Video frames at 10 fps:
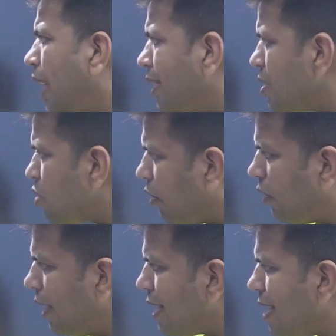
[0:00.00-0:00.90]
the
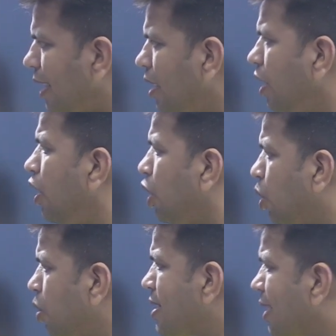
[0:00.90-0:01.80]
software design,
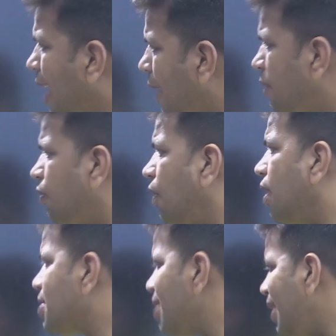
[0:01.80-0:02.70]
to describe the
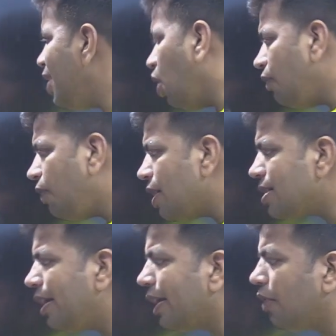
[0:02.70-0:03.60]
functional and
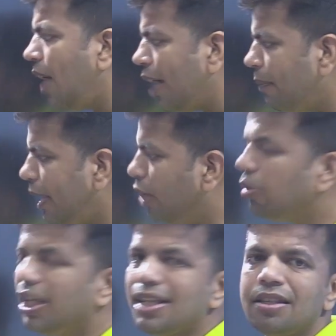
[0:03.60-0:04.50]
non-functional requirement to
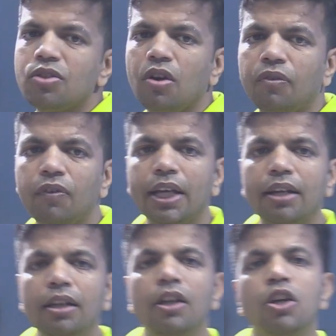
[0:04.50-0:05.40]
test the software.
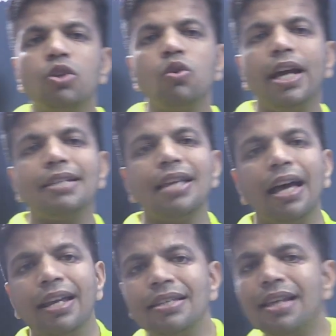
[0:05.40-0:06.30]
So,
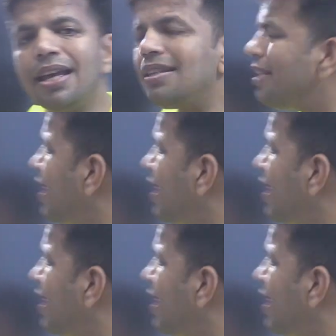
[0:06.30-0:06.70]
SRS, as name